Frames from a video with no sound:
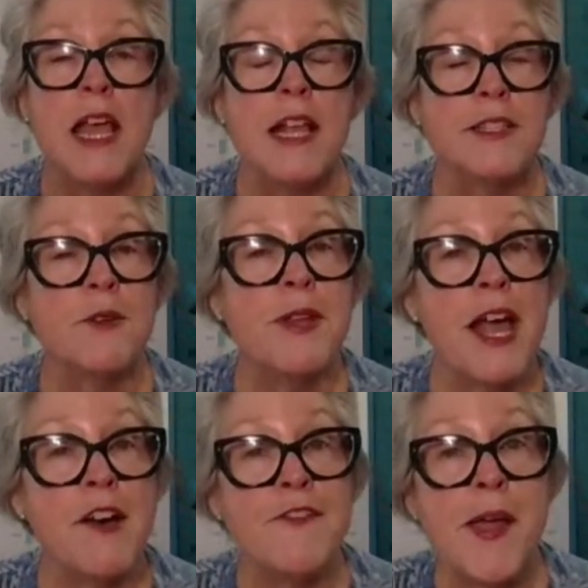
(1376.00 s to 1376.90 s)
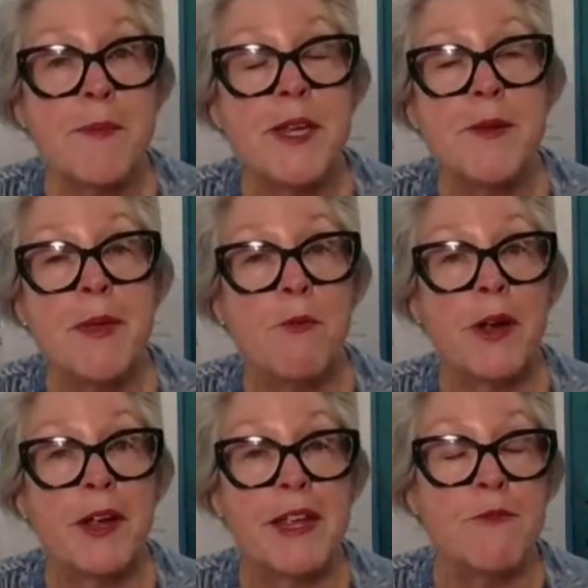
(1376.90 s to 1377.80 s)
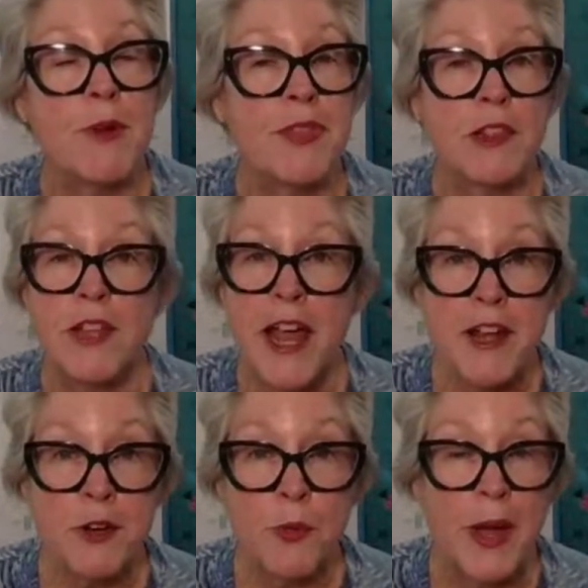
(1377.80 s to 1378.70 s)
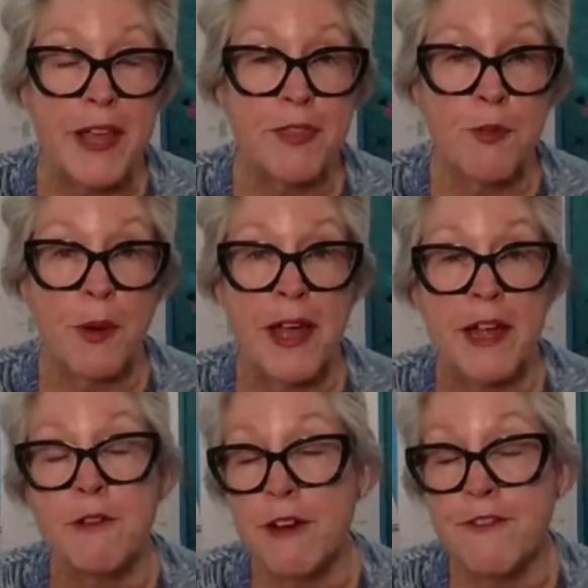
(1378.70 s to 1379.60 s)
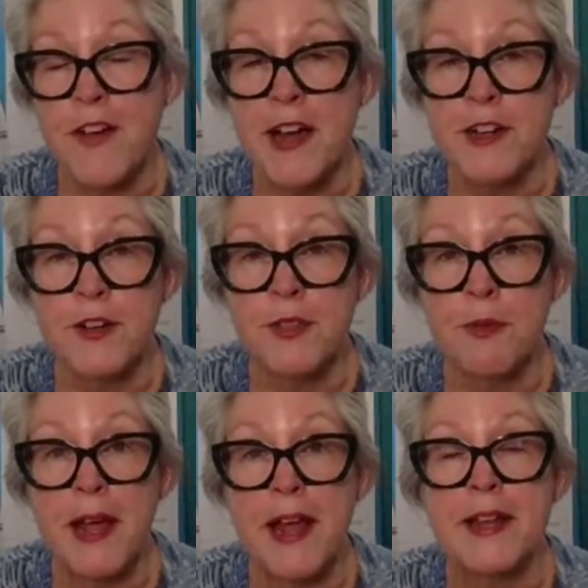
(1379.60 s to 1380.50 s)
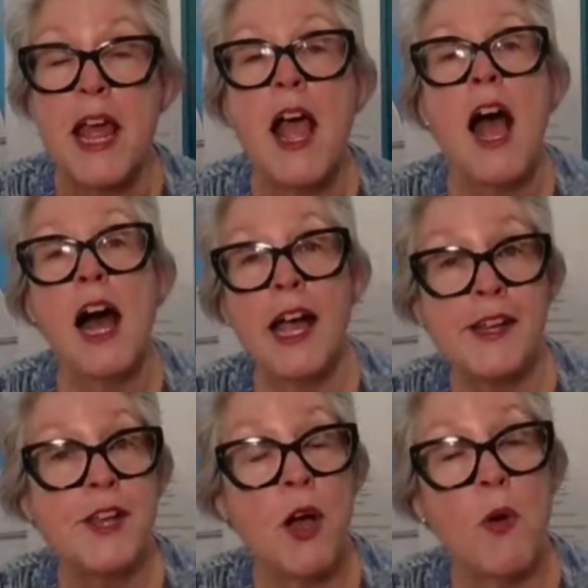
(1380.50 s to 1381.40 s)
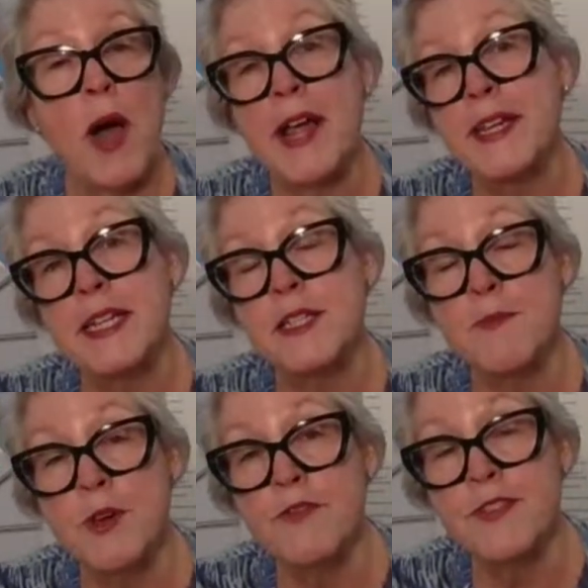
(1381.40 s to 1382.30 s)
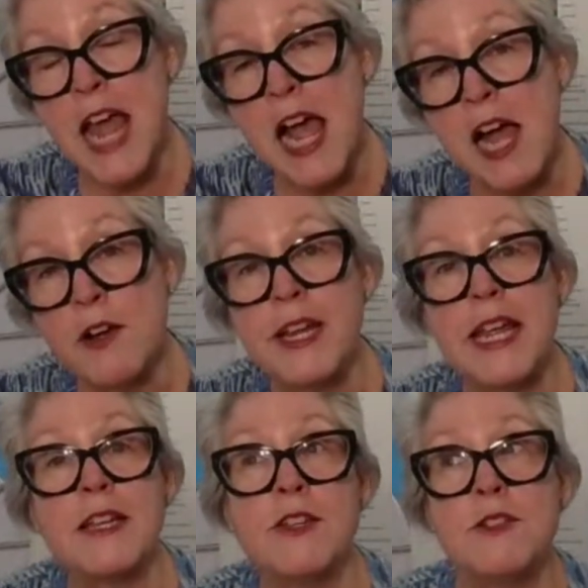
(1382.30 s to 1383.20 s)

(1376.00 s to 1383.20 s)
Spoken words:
So now if I'm going to be working with a lighter weight thread or a finer thread, I know I need to move down and